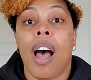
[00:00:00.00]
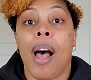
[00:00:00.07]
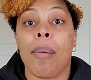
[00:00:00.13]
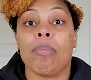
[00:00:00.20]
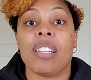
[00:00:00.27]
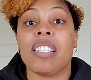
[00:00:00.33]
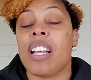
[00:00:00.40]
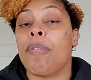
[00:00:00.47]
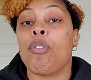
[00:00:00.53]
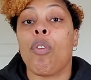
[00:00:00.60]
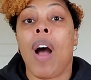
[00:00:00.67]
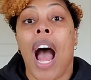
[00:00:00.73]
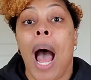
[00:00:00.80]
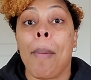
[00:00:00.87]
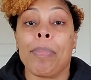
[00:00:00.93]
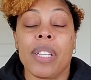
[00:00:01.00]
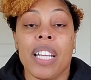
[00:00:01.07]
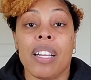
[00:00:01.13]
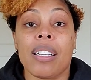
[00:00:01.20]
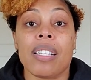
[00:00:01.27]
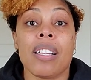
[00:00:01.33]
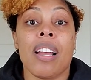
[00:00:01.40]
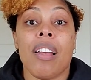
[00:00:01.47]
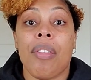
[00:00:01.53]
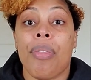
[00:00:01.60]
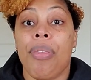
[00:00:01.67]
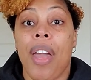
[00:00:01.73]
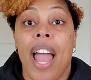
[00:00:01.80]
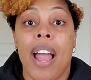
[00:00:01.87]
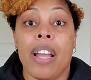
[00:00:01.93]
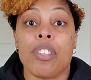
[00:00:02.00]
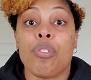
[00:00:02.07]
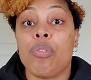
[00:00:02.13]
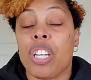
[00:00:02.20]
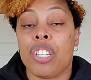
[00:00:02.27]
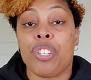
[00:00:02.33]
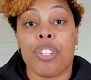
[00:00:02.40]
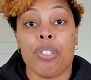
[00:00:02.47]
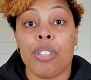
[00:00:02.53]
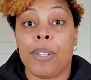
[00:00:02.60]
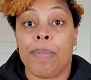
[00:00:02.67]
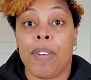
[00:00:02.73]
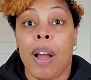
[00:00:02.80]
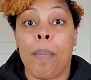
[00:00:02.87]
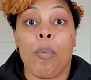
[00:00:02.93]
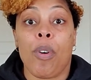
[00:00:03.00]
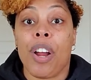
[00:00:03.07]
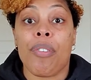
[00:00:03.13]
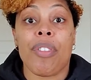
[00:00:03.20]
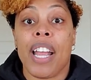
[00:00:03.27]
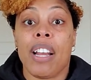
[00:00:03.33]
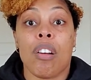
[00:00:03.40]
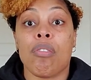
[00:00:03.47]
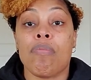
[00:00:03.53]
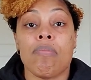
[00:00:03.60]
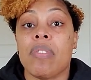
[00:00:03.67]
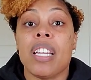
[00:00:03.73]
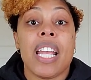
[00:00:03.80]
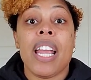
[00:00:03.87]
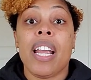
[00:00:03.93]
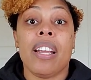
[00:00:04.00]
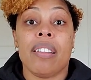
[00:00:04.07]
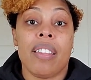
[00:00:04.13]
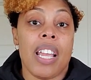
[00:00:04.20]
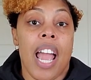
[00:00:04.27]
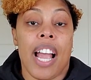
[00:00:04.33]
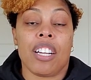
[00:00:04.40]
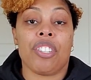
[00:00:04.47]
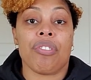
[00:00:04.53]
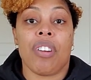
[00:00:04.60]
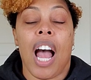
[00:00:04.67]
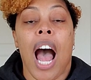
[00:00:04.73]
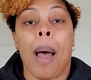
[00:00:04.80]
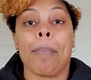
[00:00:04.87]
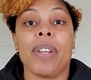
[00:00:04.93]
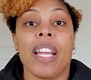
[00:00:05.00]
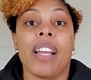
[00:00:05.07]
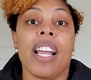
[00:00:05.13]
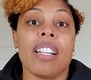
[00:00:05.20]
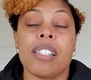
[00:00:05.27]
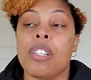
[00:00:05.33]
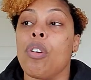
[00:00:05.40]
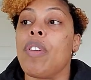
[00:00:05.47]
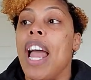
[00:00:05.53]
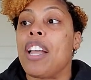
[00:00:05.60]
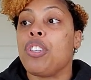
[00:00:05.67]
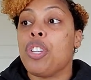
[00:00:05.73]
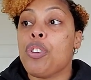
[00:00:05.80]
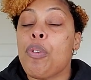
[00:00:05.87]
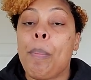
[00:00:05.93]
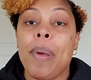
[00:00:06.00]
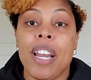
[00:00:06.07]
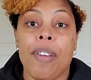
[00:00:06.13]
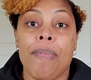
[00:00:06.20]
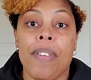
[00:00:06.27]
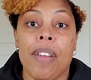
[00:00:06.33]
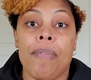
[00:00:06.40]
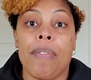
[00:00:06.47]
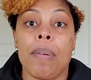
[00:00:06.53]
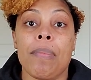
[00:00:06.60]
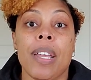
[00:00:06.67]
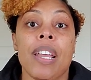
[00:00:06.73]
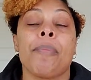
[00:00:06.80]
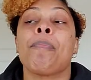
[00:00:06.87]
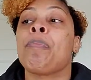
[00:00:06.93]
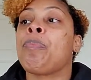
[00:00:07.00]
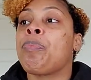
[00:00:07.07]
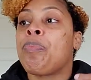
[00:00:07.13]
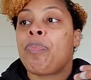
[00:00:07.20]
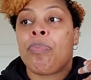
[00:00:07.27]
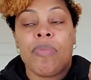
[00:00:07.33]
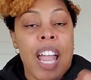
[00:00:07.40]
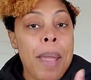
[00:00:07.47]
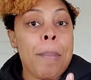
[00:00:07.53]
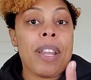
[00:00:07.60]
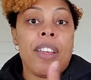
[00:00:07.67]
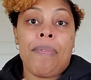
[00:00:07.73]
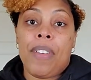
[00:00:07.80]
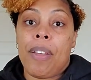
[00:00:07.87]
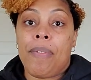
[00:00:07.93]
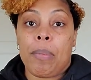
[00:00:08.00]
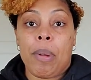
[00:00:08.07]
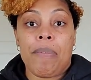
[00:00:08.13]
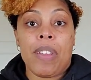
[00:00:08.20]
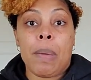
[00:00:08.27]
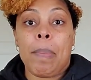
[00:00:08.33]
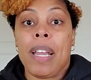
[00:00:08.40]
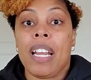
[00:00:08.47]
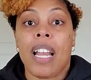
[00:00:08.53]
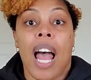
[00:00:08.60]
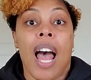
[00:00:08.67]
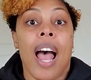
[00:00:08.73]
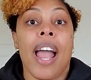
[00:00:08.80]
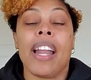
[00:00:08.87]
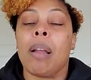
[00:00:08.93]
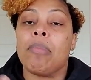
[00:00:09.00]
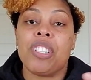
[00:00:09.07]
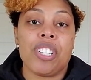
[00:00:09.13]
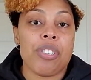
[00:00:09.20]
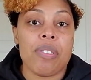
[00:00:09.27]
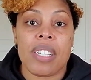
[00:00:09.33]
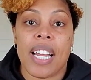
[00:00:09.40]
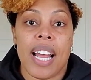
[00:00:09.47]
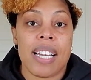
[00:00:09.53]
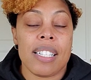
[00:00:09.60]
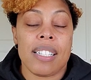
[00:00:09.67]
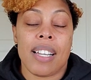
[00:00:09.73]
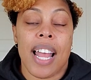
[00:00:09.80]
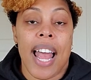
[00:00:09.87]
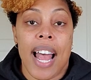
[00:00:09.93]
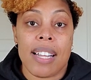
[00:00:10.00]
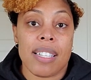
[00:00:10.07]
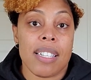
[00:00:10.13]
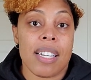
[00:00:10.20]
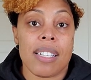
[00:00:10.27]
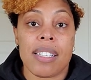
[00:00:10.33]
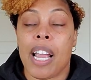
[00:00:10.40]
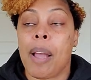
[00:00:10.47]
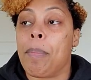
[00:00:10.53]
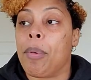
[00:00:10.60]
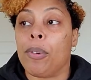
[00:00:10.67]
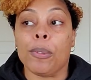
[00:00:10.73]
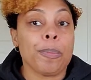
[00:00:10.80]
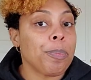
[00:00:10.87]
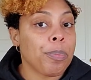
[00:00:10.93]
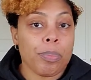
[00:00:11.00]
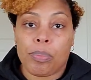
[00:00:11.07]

several optics that you can choose from where they don't need the extra optic. And so that you benefit from it, they benefit from the VP9. I'm just using that as an example,